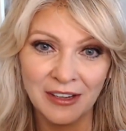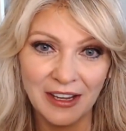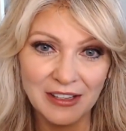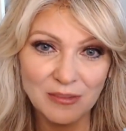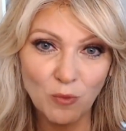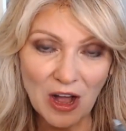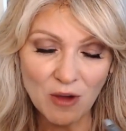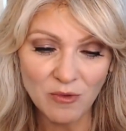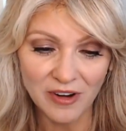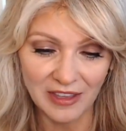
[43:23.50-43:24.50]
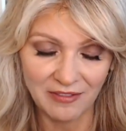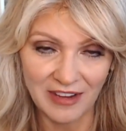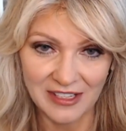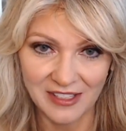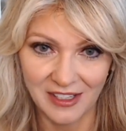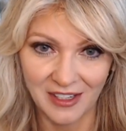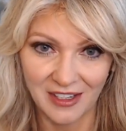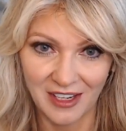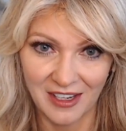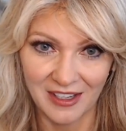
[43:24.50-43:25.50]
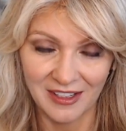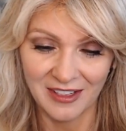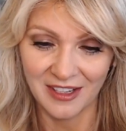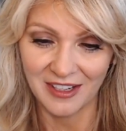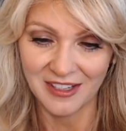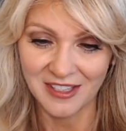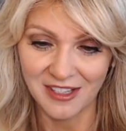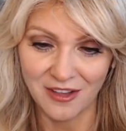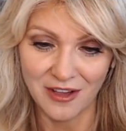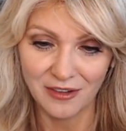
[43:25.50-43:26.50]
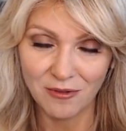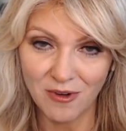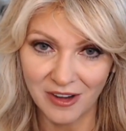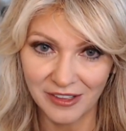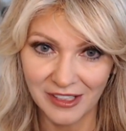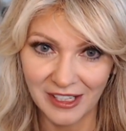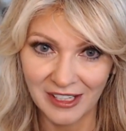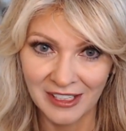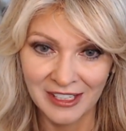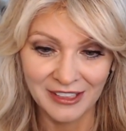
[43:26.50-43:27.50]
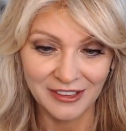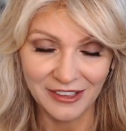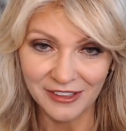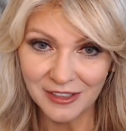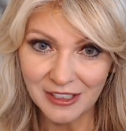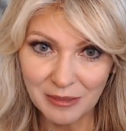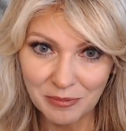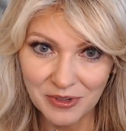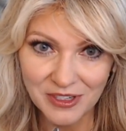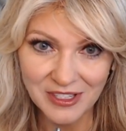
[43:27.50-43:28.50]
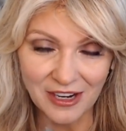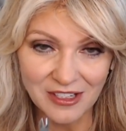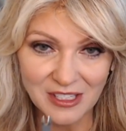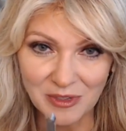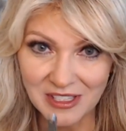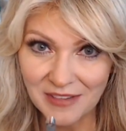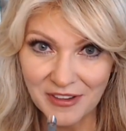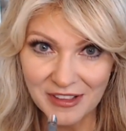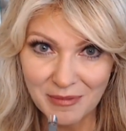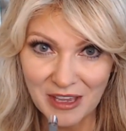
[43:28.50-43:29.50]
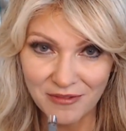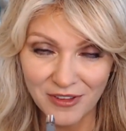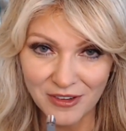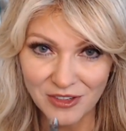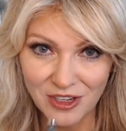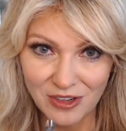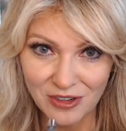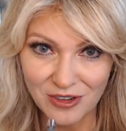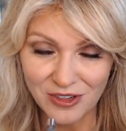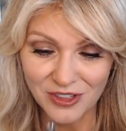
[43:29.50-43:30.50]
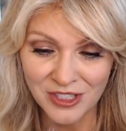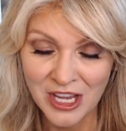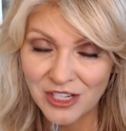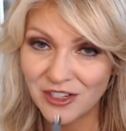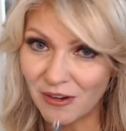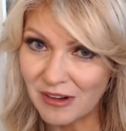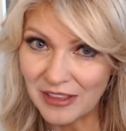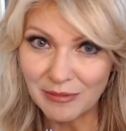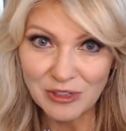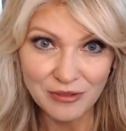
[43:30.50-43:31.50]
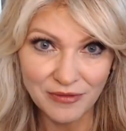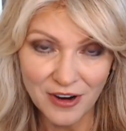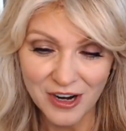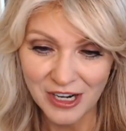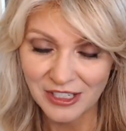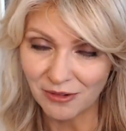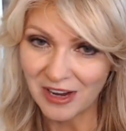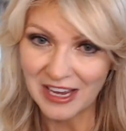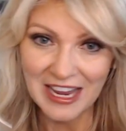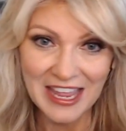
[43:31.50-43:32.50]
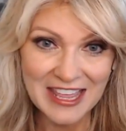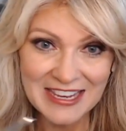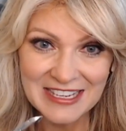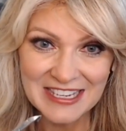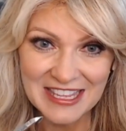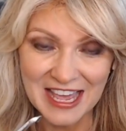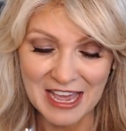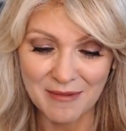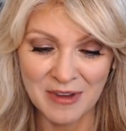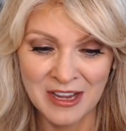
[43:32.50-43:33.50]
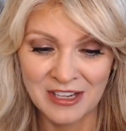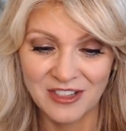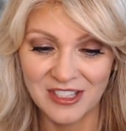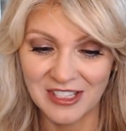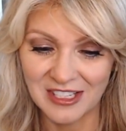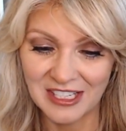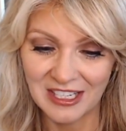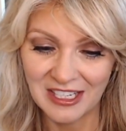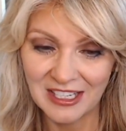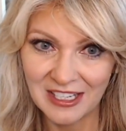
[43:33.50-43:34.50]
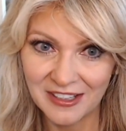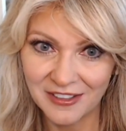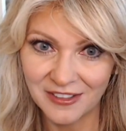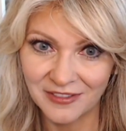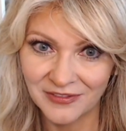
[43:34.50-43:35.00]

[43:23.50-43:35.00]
it's well worth investing in a salon quality little clippers that are specifically made for those cuticles. Don't cut them too far, don't cut into them, just a teeny little